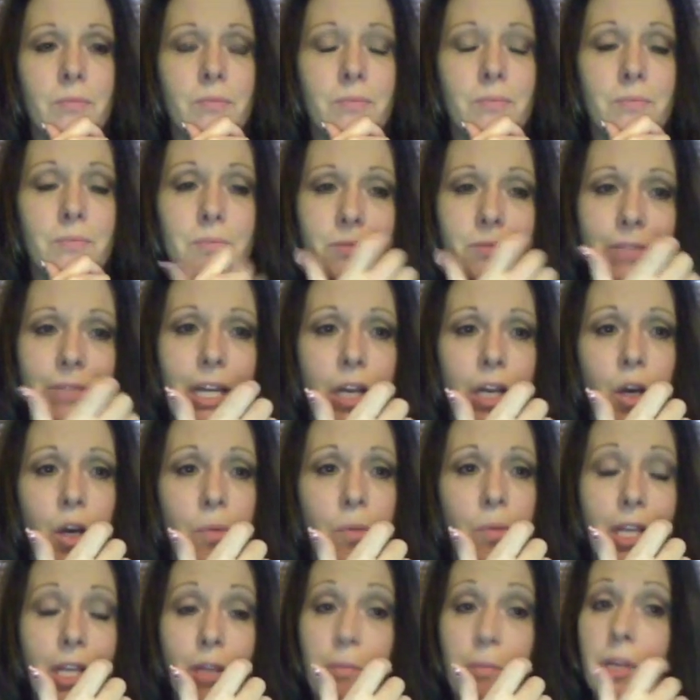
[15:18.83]
that helps on the
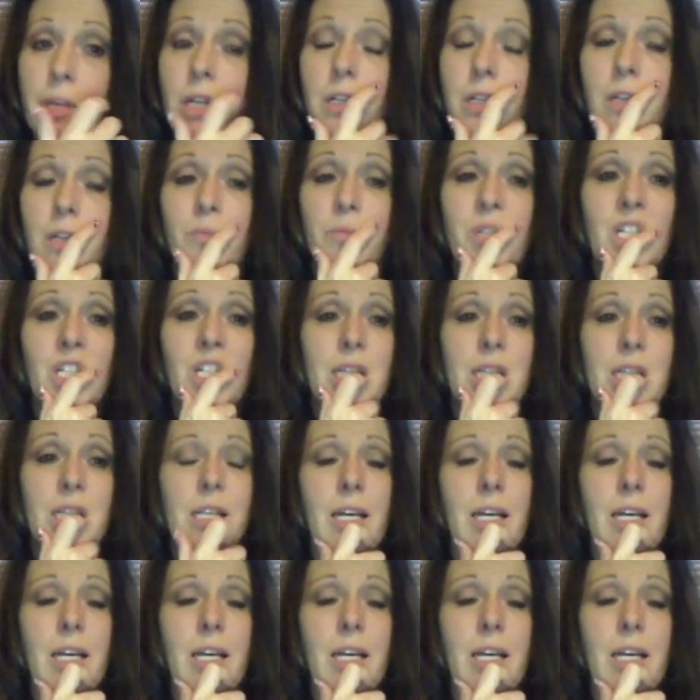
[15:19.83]
medical bills,